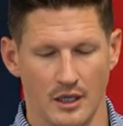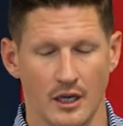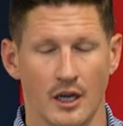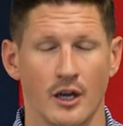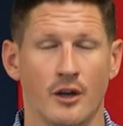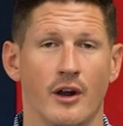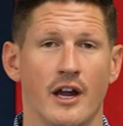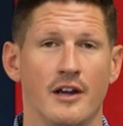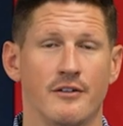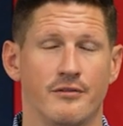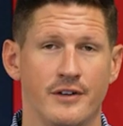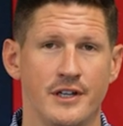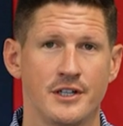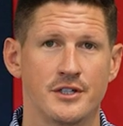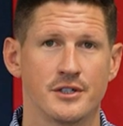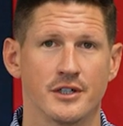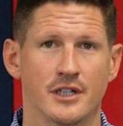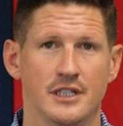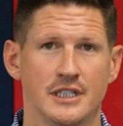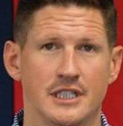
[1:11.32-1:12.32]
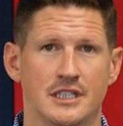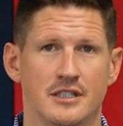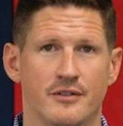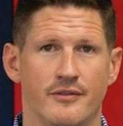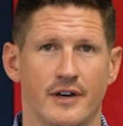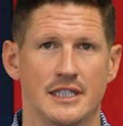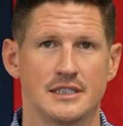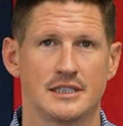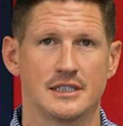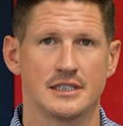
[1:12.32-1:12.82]
A great feature on these
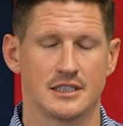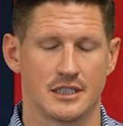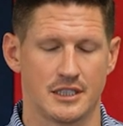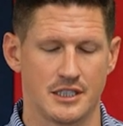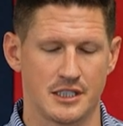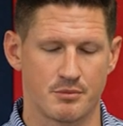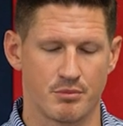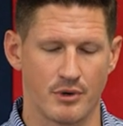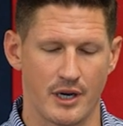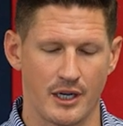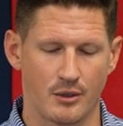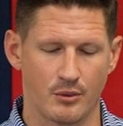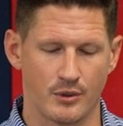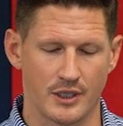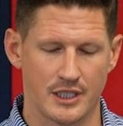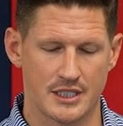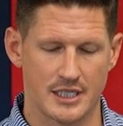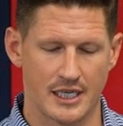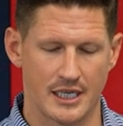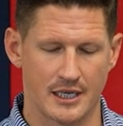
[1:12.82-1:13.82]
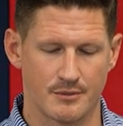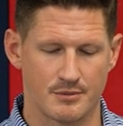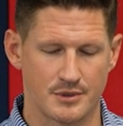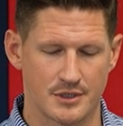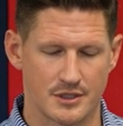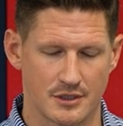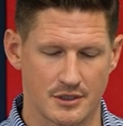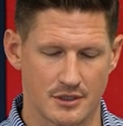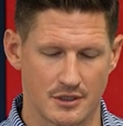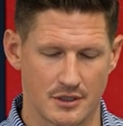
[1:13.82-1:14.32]
devices are these breakaway tabs.